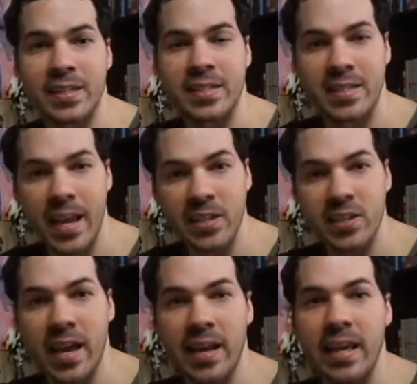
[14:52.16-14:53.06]

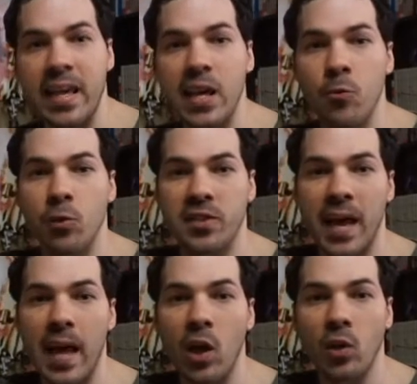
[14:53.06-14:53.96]
states that he will
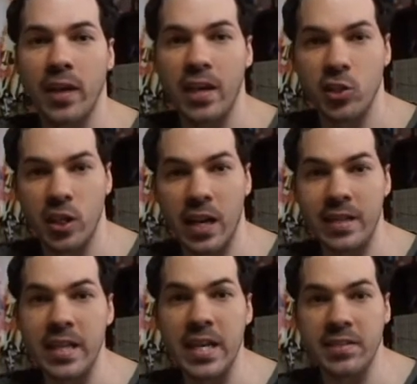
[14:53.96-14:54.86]
tell Kenshin
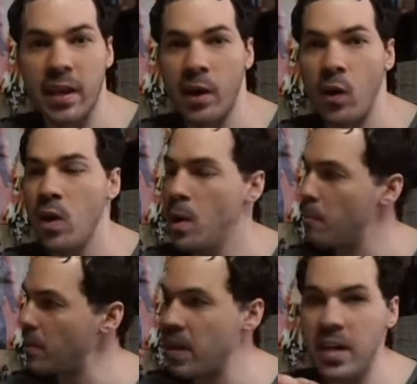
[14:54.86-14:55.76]
in detail,
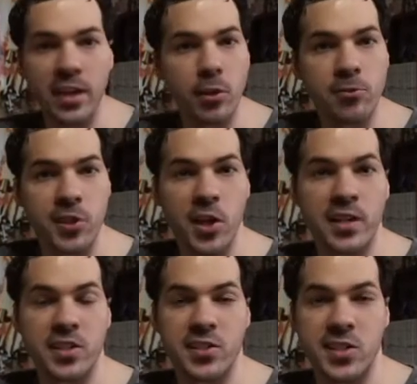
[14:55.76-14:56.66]
but then he goes
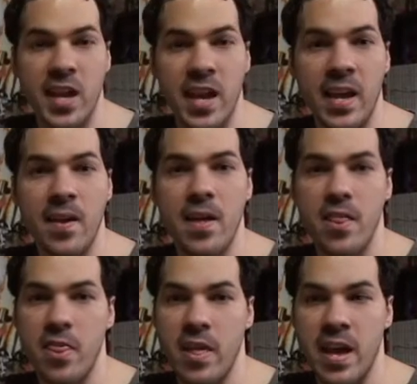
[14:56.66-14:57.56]
on to say
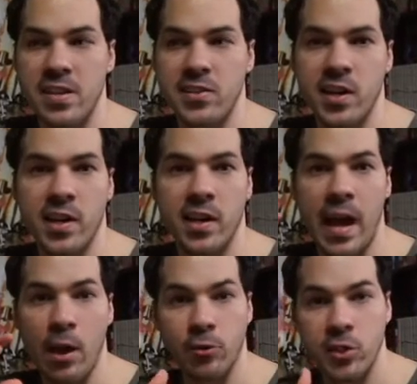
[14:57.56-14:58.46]
that
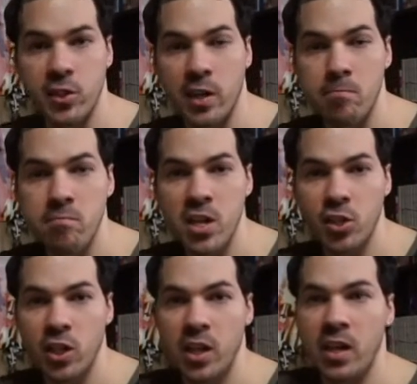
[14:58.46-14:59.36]
Aoshi's on a
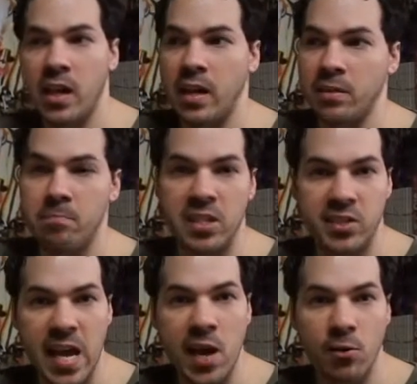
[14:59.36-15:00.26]
mission and
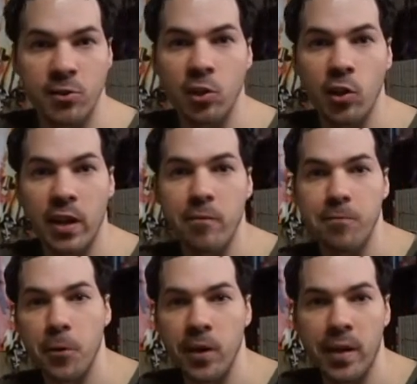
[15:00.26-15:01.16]
Misao's looking
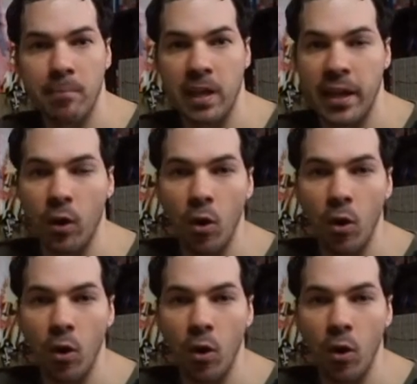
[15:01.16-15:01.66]
for him like